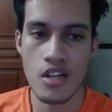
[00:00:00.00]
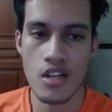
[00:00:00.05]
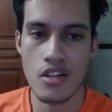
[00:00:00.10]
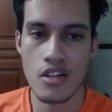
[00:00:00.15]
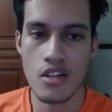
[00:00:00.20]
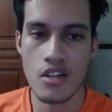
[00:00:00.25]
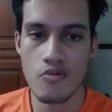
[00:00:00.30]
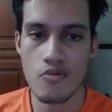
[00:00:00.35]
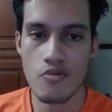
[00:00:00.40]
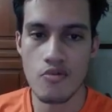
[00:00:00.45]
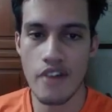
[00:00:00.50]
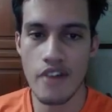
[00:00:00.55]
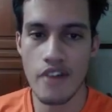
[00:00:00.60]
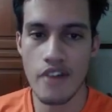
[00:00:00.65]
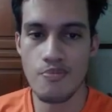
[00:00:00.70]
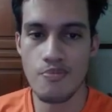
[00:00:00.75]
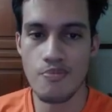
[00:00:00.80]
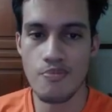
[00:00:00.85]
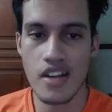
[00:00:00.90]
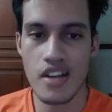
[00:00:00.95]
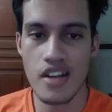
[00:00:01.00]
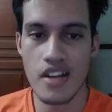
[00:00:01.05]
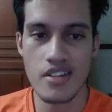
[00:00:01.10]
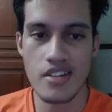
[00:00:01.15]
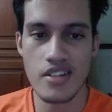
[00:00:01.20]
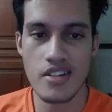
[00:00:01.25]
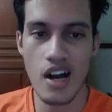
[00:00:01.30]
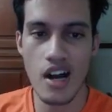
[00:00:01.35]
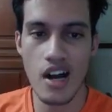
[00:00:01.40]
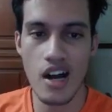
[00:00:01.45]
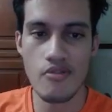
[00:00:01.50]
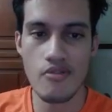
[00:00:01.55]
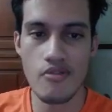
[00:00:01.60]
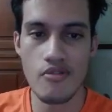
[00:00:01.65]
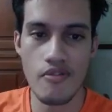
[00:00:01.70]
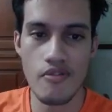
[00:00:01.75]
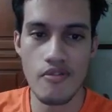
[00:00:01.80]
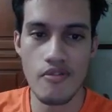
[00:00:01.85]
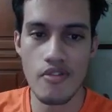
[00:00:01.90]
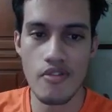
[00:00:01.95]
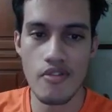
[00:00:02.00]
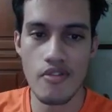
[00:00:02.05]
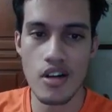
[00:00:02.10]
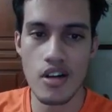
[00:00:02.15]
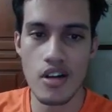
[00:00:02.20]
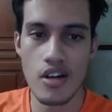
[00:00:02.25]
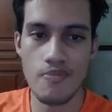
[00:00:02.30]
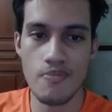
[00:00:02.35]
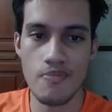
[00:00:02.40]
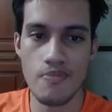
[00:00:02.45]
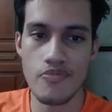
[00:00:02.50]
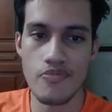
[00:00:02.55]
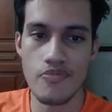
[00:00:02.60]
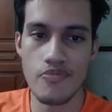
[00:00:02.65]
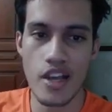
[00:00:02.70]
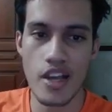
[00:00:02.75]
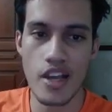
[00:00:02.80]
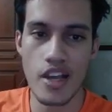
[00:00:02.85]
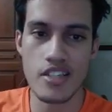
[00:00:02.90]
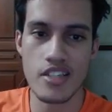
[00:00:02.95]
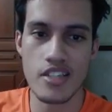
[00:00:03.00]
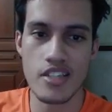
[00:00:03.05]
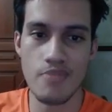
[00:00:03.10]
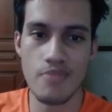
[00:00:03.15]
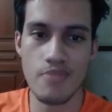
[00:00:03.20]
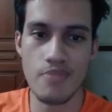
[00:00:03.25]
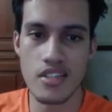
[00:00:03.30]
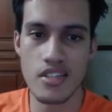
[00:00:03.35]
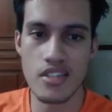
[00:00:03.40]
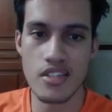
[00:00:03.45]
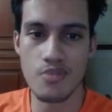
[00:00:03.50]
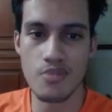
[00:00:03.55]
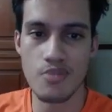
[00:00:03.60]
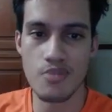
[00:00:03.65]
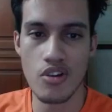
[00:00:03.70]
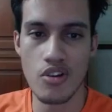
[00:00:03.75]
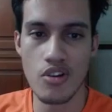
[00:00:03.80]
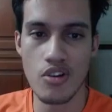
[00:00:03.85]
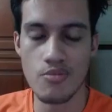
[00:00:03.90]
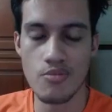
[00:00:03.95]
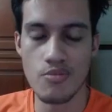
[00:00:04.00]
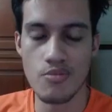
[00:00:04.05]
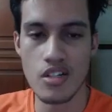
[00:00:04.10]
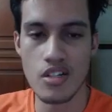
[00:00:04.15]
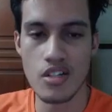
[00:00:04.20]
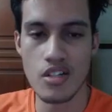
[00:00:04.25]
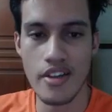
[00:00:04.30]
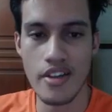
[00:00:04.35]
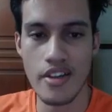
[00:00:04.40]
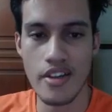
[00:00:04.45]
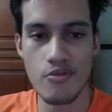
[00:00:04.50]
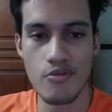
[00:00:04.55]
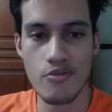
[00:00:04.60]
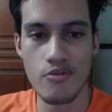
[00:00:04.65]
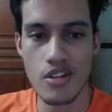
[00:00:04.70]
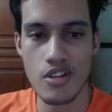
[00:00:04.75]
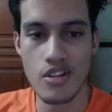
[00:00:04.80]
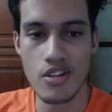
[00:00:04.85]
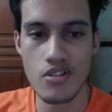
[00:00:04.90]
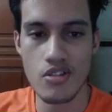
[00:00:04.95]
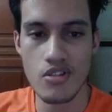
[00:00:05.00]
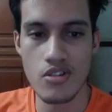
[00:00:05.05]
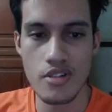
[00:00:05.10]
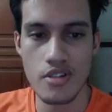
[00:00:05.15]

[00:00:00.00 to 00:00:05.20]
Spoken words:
we have to balance it out as best as possible if we could.